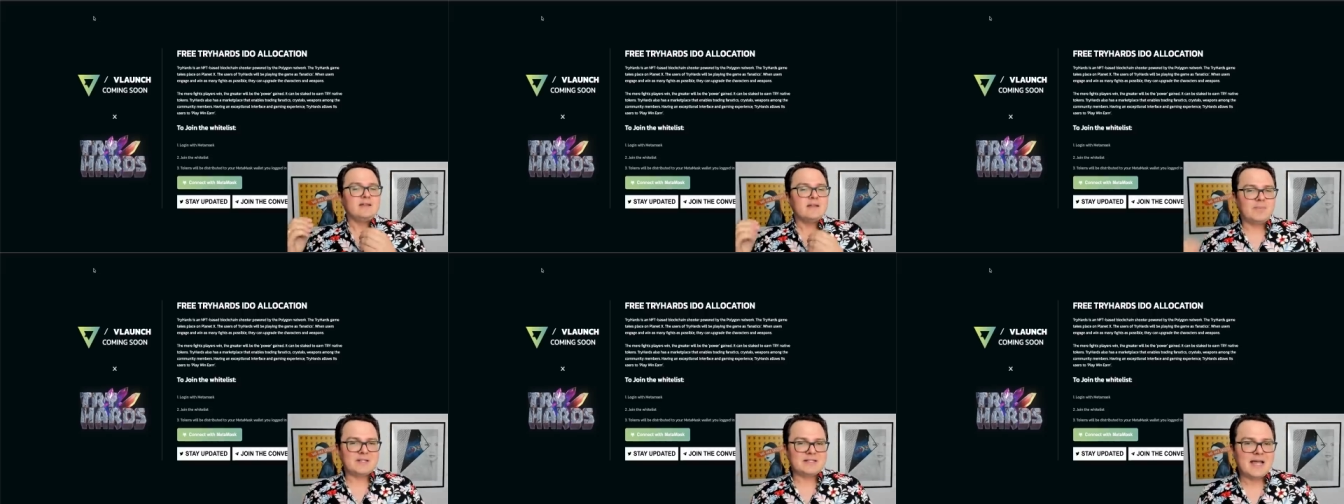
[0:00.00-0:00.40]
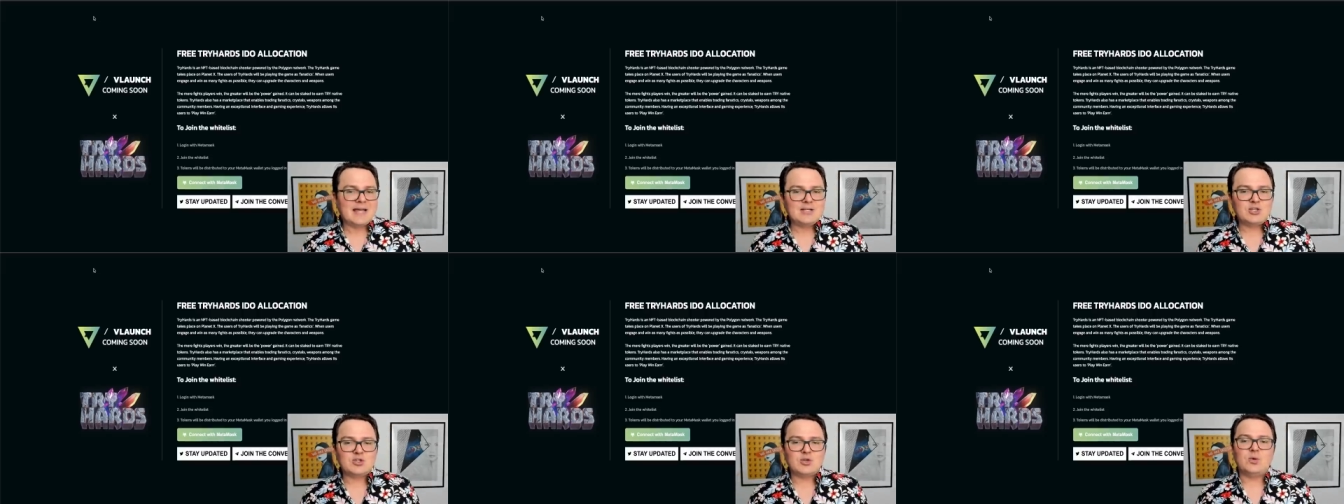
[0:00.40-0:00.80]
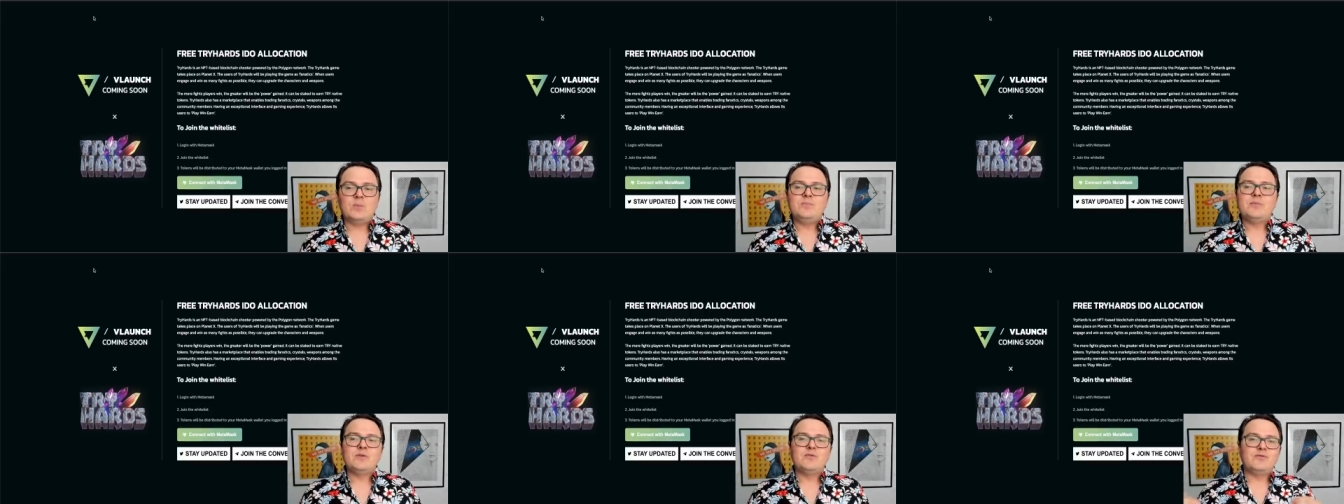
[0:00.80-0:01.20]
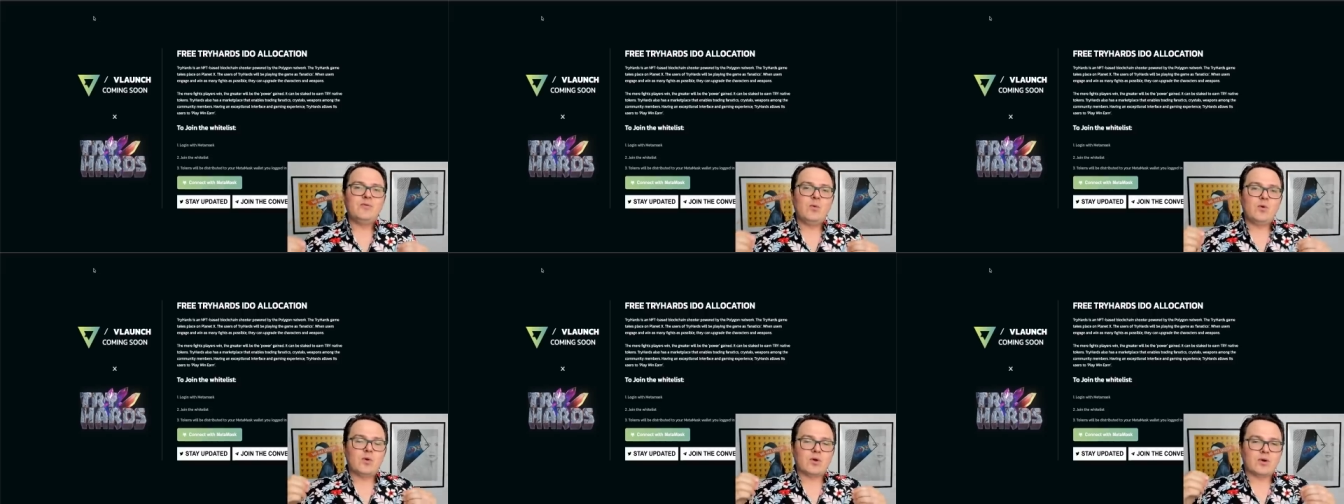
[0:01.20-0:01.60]
the potential
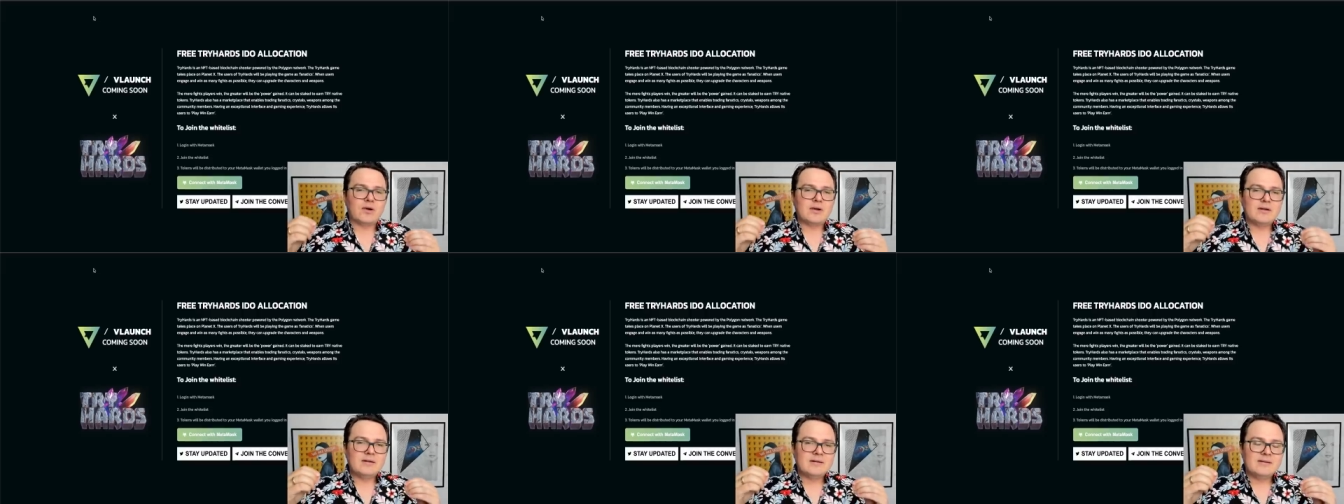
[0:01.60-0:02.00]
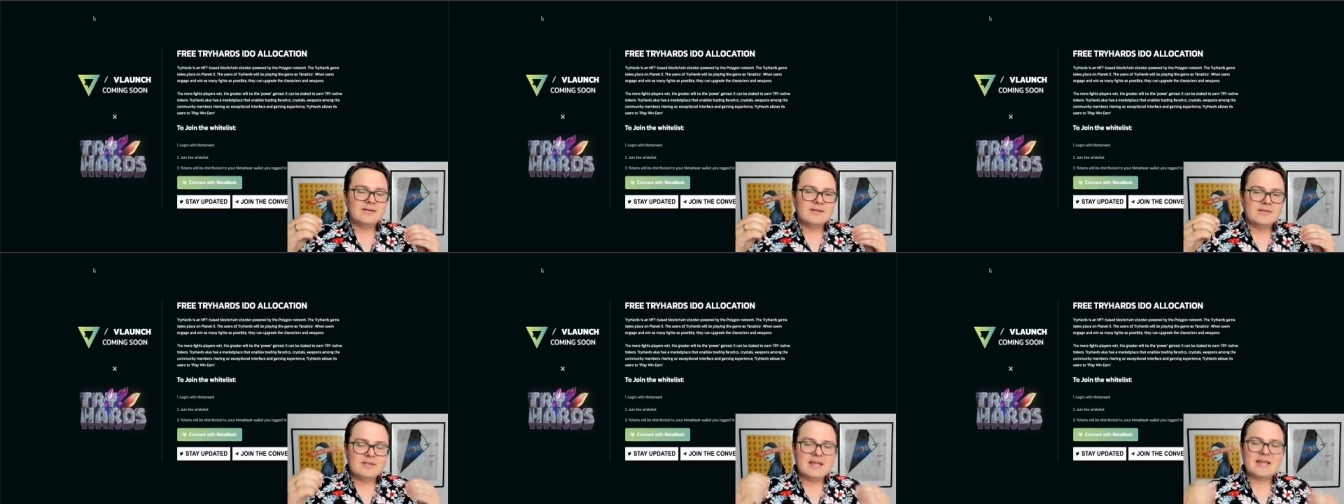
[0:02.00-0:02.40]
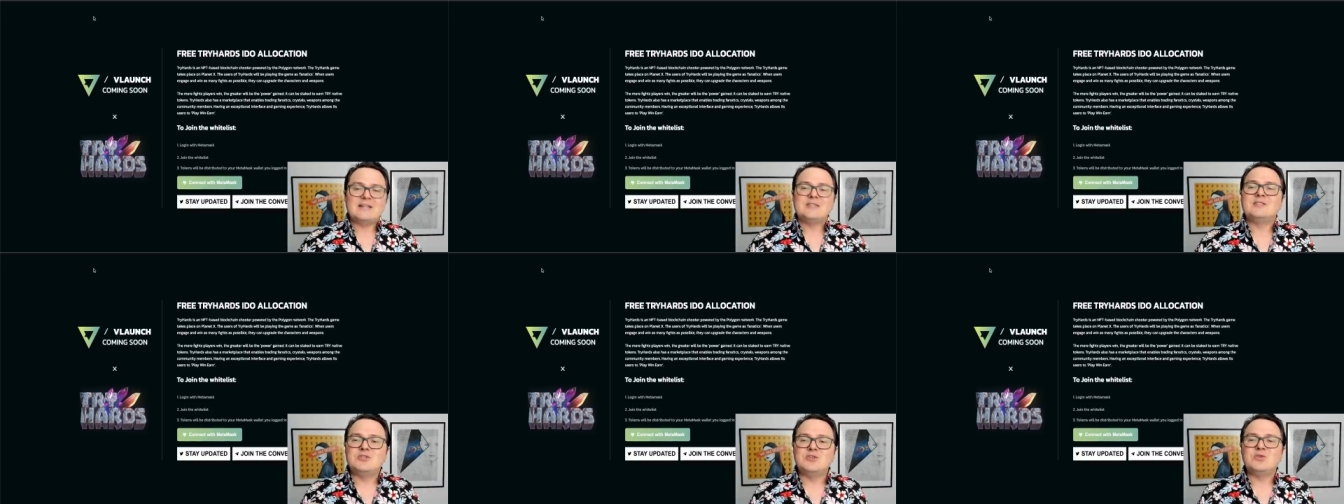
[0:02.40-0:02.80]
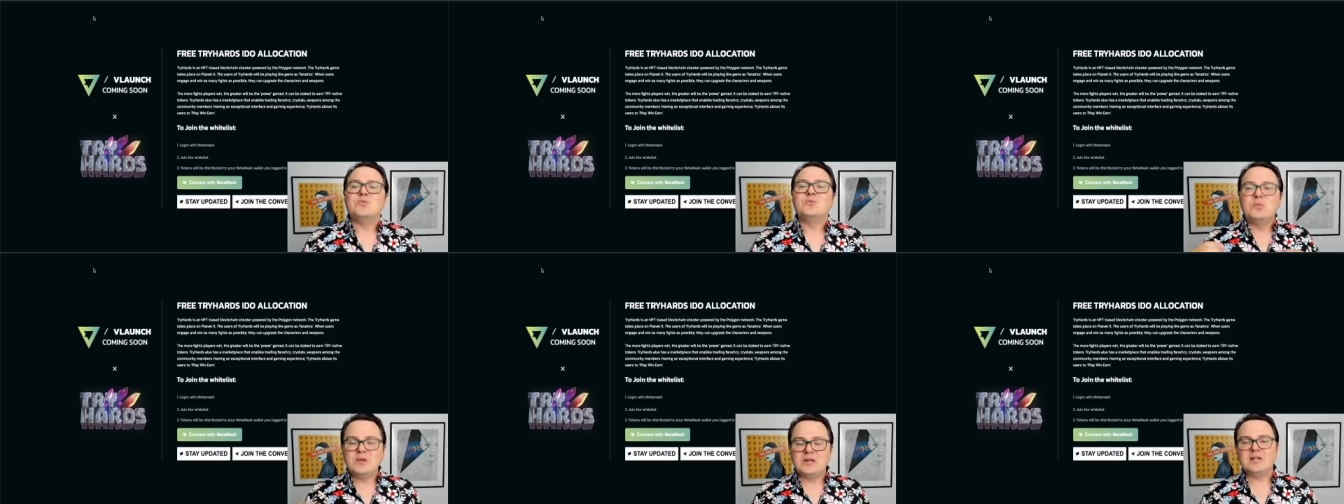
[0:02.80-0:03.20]
for things to do
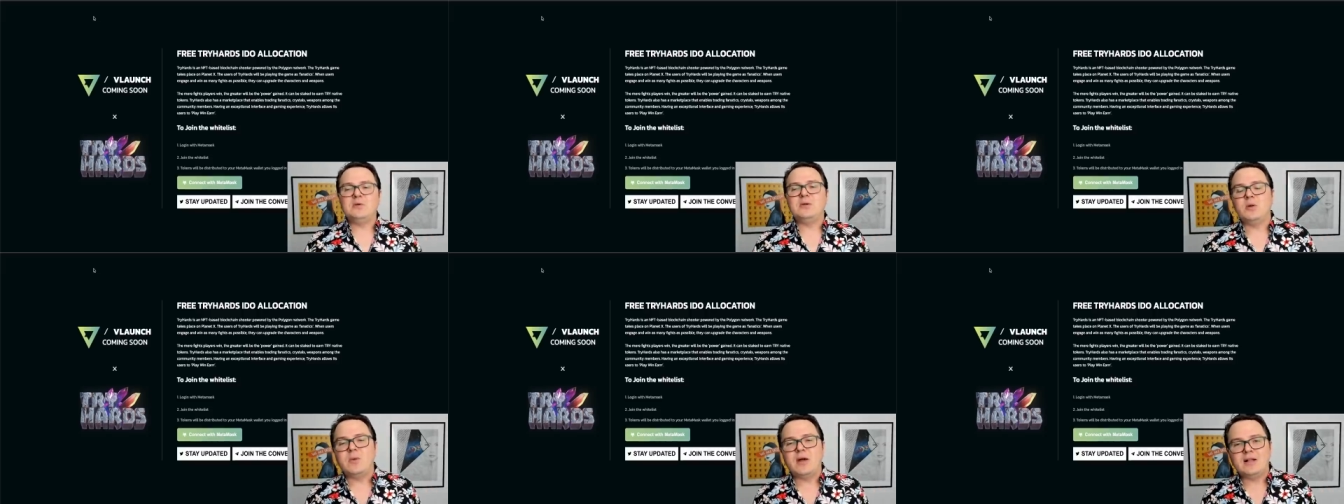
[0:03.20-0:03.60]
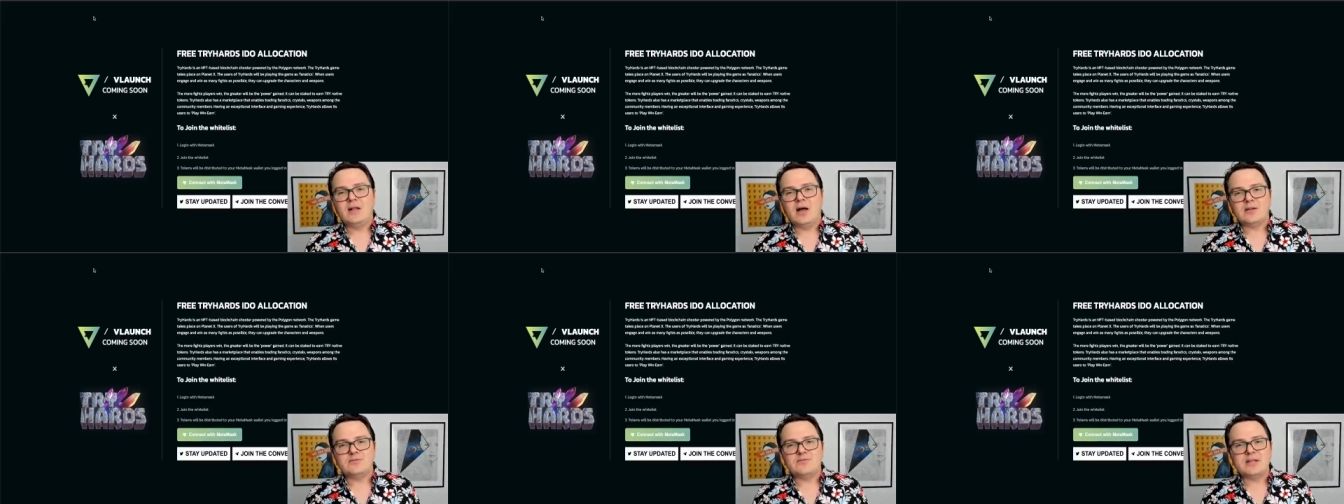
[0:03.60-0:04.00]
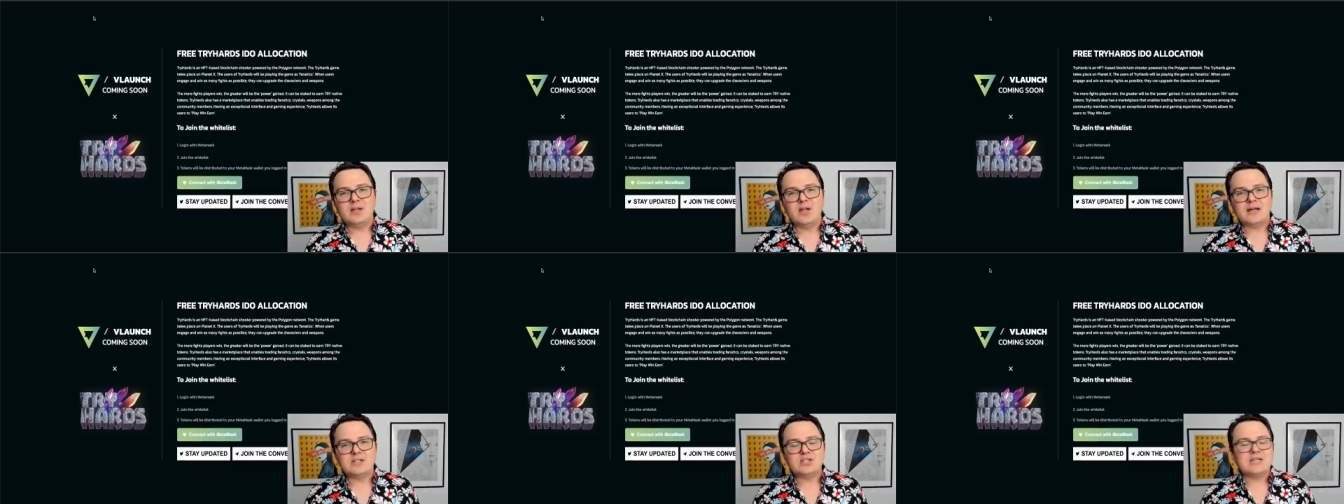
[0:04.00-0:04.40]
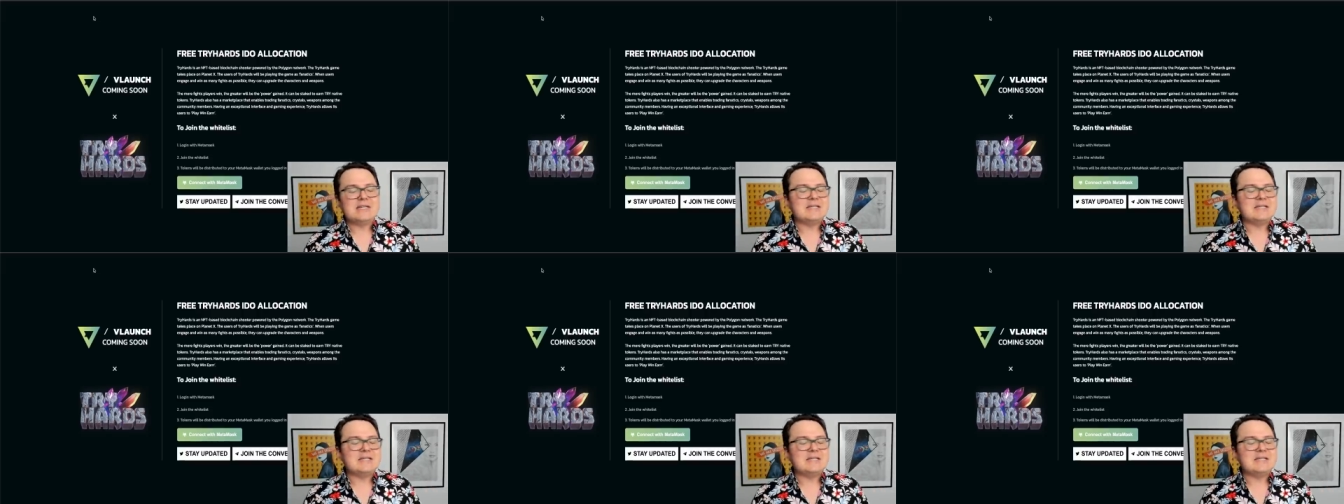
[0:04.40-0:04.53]
really, really well on VLaunch